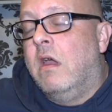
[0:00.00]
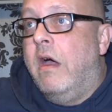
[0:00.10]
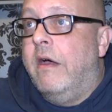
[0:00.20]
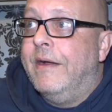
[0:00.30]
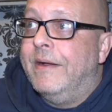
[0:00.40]

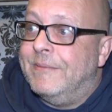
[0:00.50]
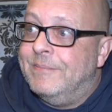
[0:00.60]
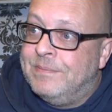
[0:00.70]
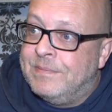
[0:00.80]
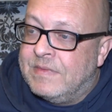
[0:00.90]

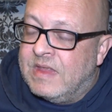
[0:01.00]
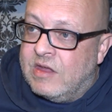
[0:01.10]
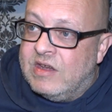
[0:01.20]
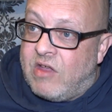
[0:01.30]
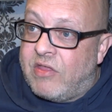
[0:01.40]
Um,
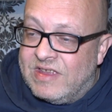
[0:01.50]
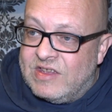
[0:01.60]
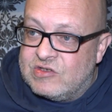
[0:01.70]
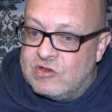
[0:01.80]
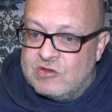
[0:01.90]
could it, I think
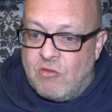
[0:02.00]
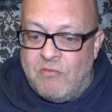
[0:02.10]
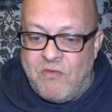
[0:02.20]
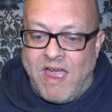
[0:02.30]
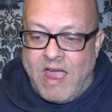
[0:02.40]
it's just
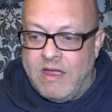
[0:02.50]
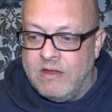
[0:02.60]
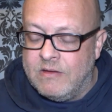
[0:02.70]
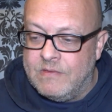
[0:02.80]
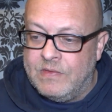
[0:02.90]
unfair
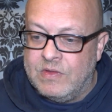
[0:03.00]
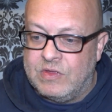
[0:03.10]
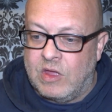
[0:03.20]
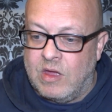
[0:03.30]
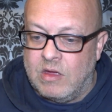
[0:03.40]

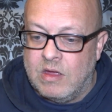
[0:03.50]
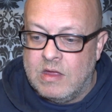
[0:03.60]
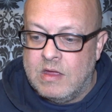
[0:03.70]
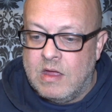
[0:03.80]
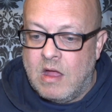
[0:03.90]
that
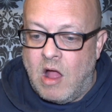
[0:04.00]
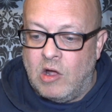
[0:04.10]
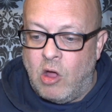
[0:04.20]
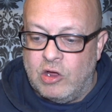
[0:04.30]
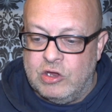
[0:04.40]
a
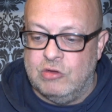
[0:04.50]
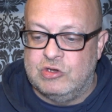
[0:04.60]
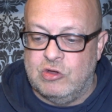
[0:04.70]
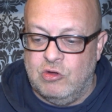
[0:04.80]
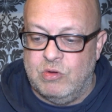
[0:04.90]
lot of
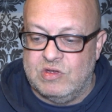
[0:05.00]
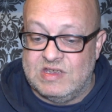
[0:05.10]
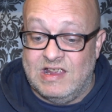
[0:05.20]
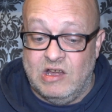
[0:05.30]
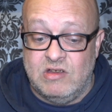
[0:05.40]
YouTubers,
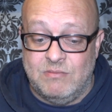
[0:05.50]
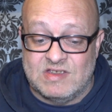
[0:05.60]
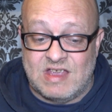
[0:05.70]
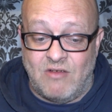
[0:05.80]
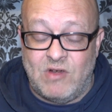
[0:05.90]
including
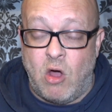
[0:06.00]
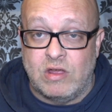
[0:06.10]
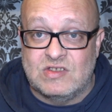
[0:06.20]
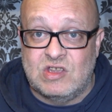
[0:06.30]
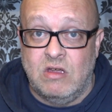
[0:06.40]
myself,
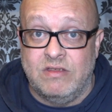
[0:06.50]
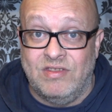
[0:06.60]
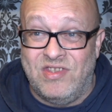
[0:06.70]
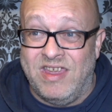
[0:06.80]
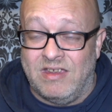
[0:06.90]
like certain
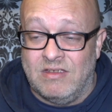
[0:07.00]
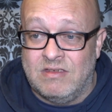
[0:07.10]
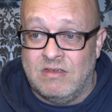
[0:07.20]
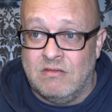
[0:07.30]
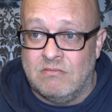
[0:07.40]

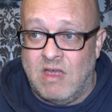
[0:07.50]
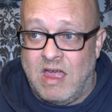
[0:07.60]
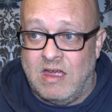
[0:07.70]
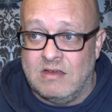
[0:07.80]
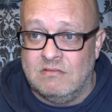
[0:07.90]
things,
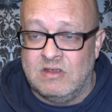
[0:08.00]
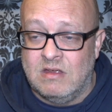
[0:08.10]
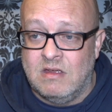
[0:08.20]
and